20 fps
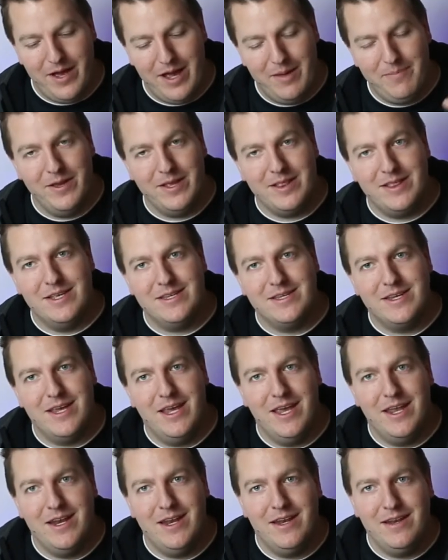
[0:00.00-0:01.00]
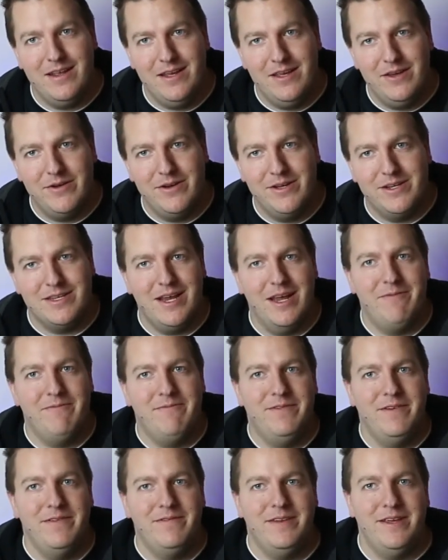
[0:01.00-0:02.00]
picked this Canon EOS
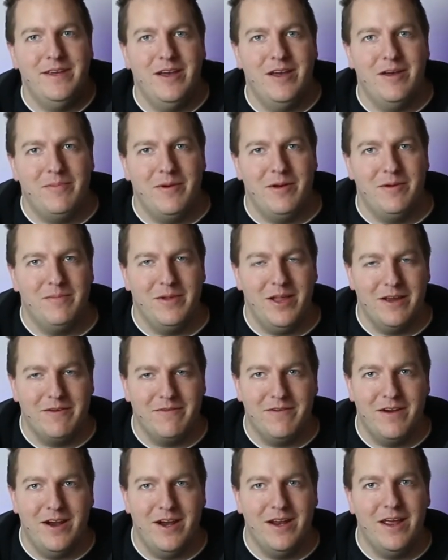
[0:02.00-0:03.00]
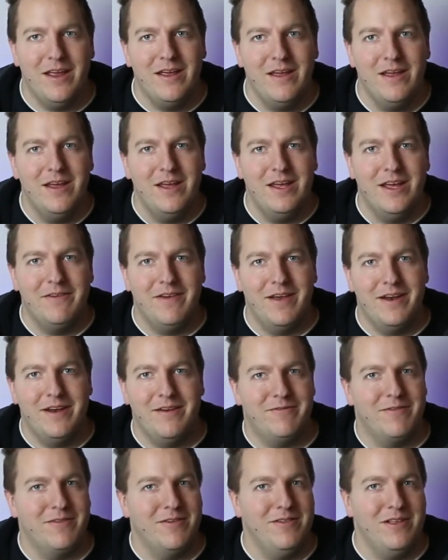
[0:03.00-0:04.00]
M50 up on Black Friday. I've had
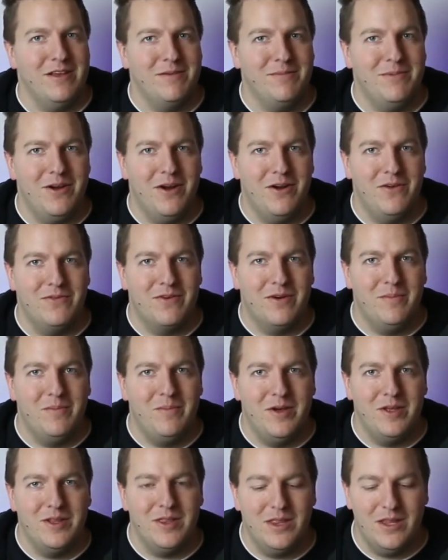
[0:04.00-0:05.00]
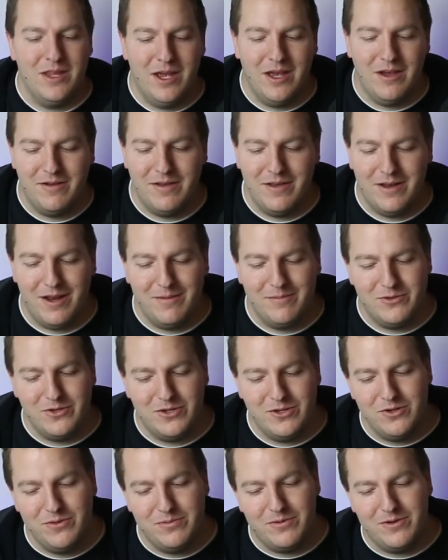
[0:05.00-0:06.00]
it for a little bit over a month now, and I'm
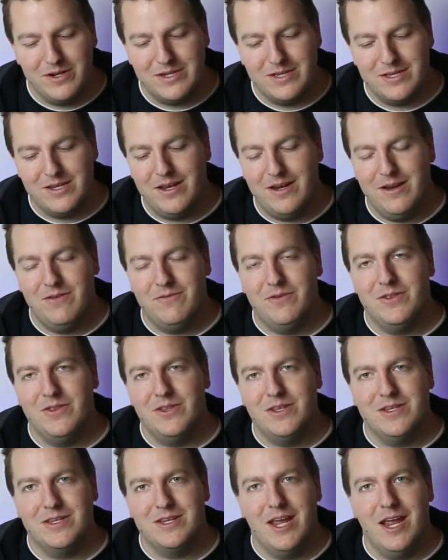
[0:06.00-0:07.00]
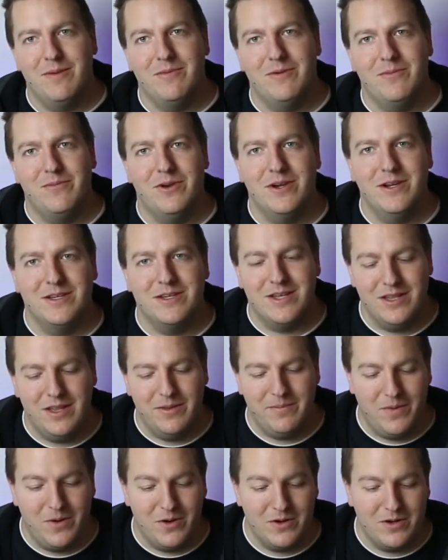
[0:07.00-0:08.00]
super excited what this camera brings to
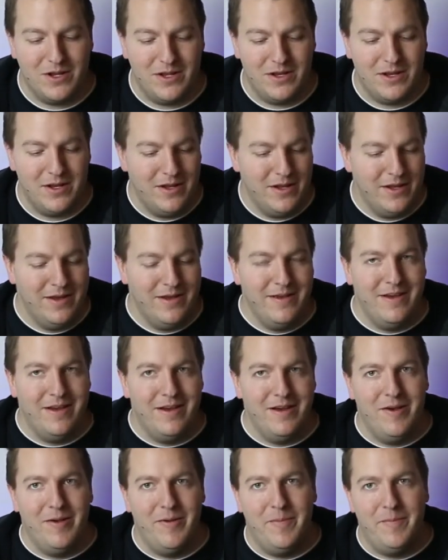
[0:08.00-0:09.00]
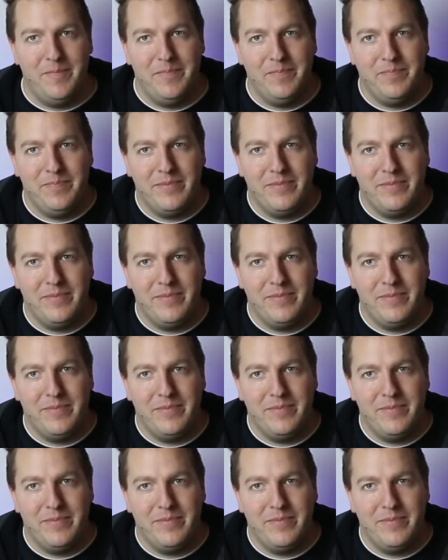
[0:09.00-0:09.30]
the market. I